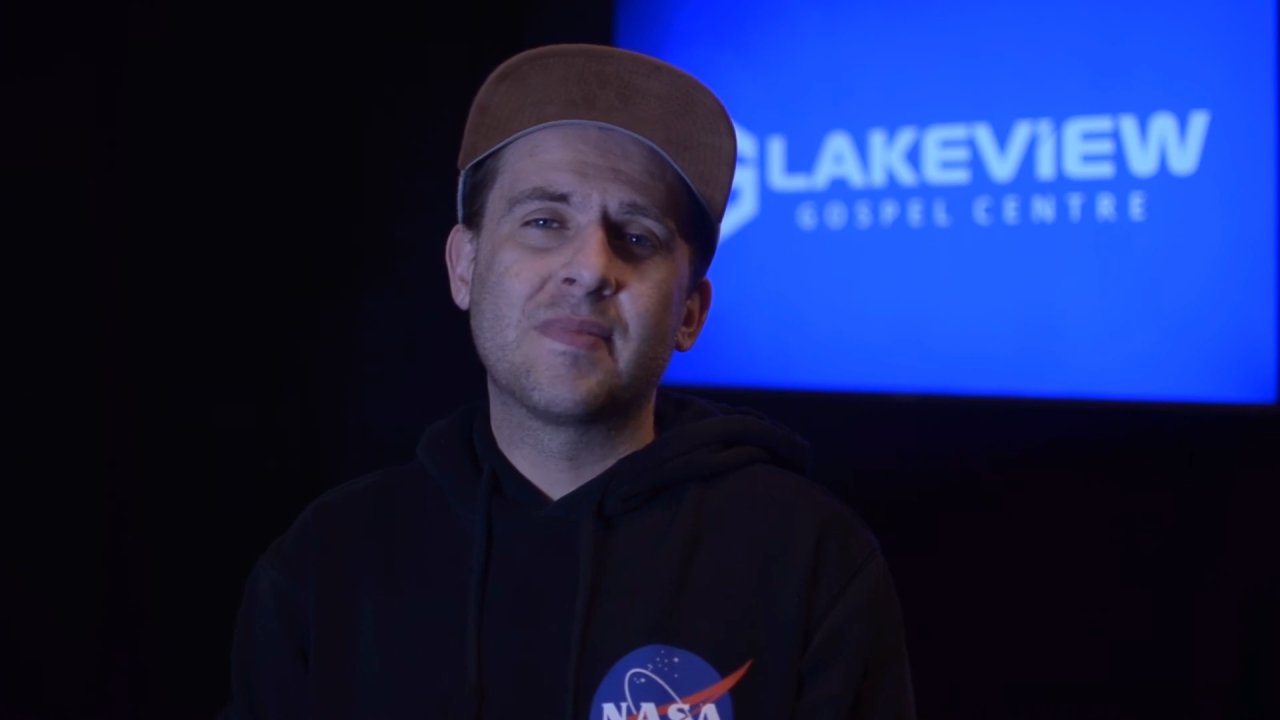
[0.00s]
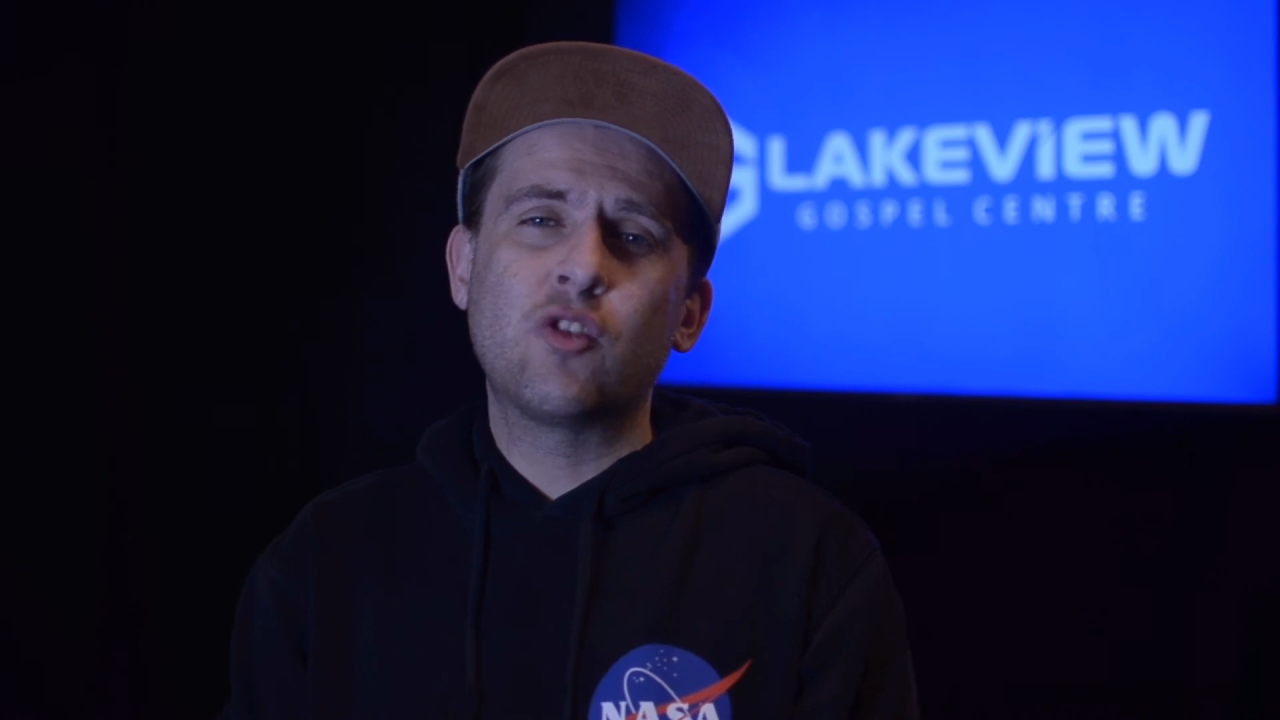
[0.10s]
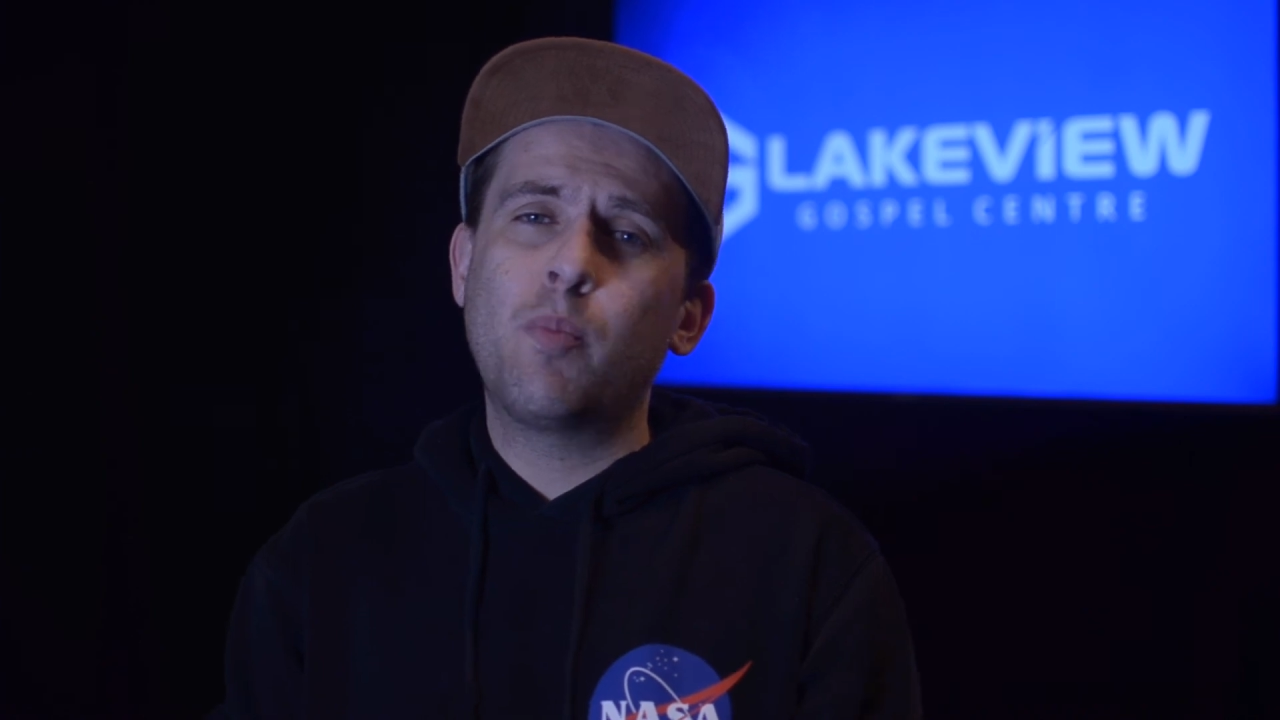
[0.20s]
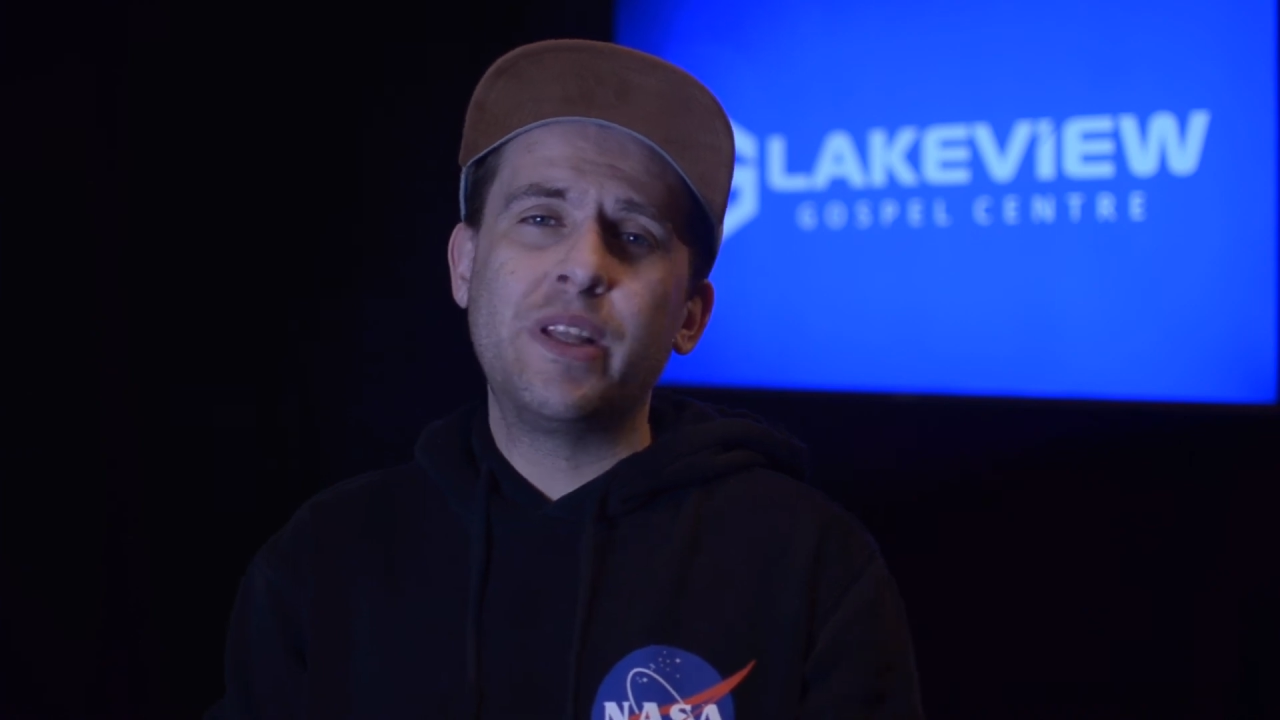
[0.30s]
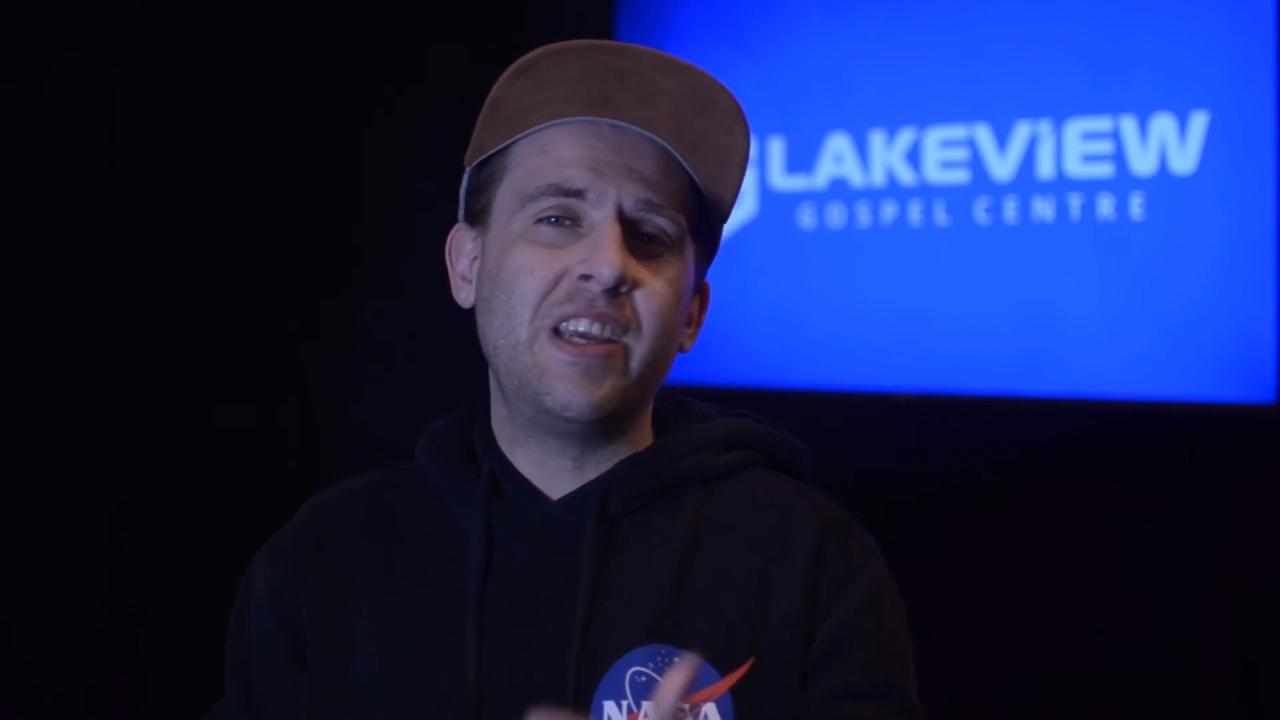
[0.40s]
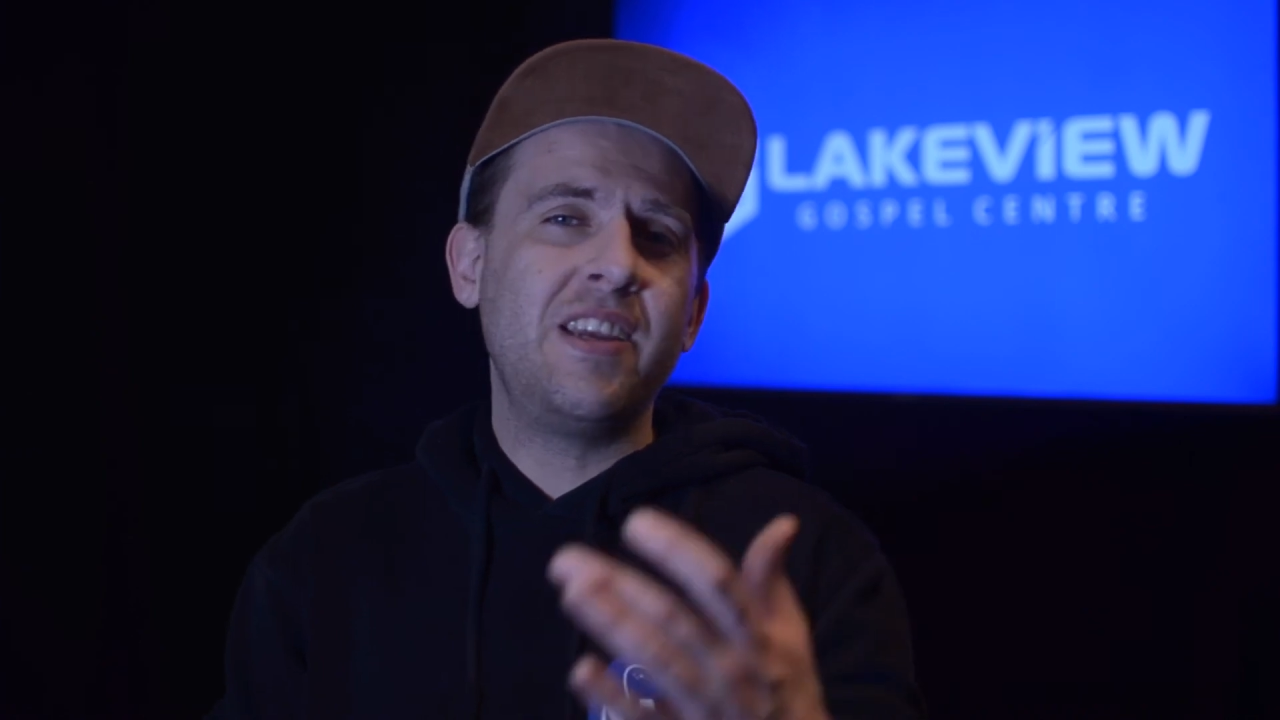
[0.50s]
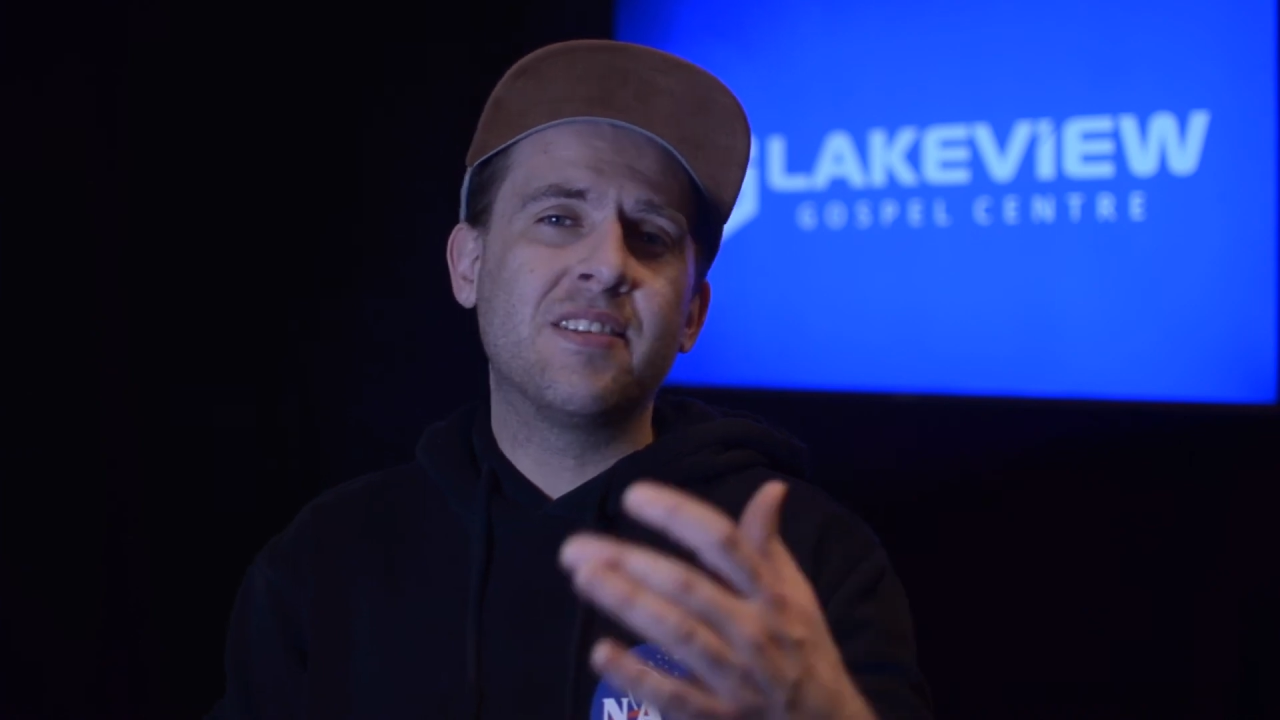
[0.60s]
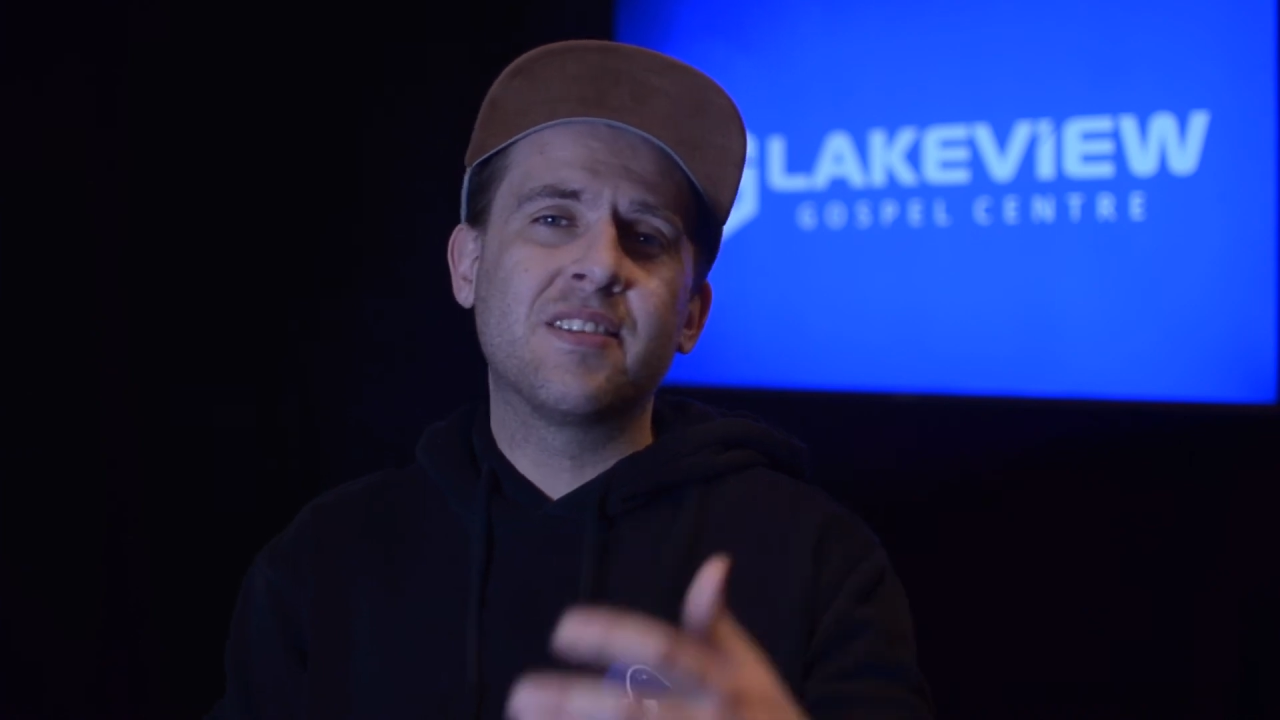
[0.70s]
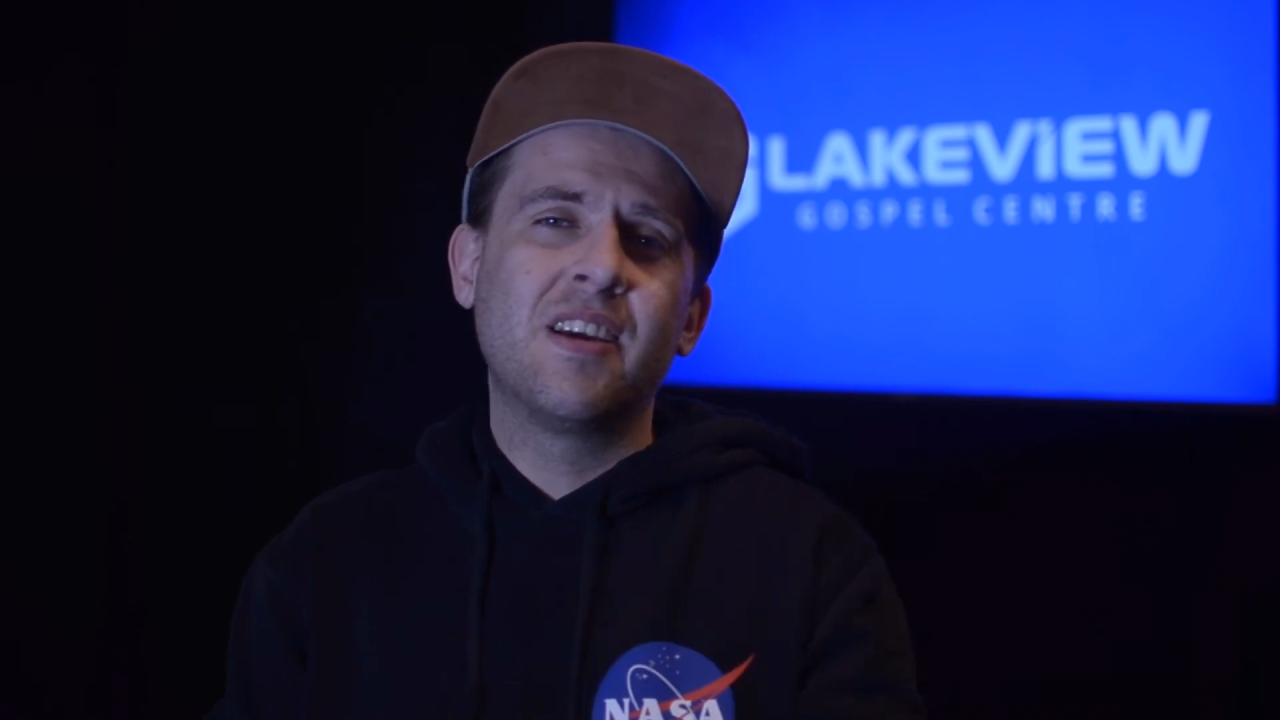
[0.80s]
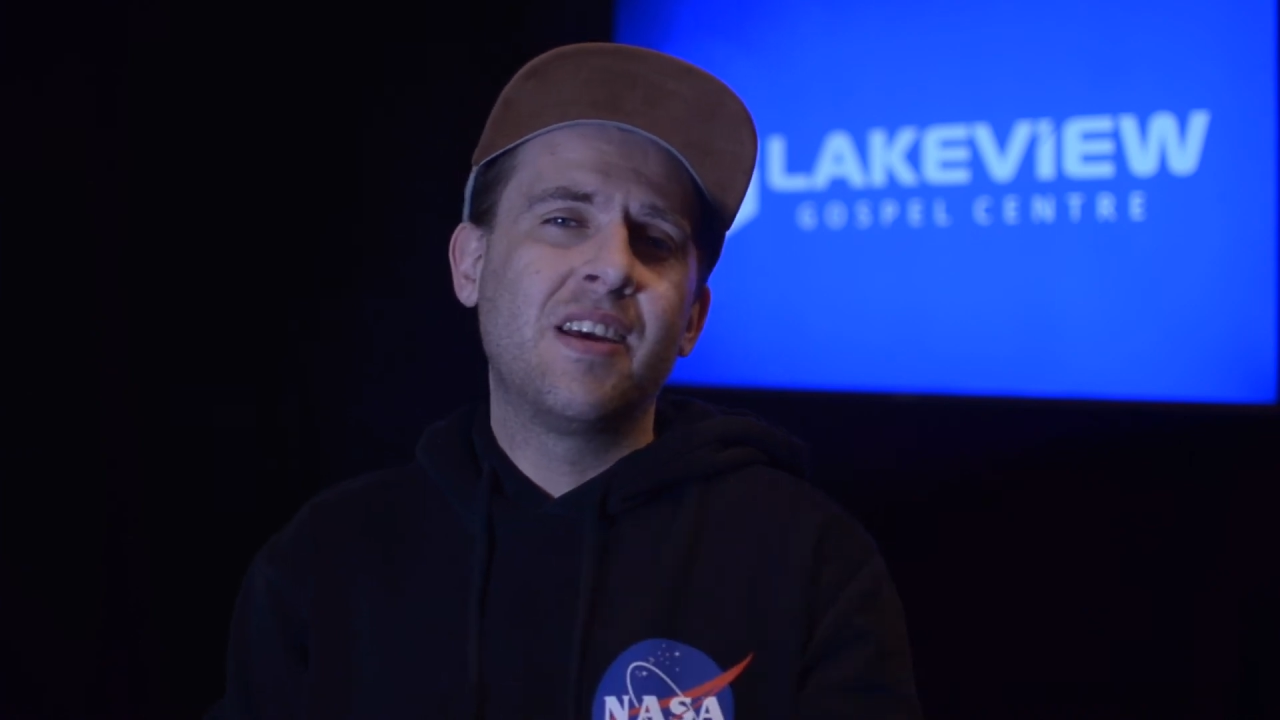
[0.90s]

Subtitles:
So please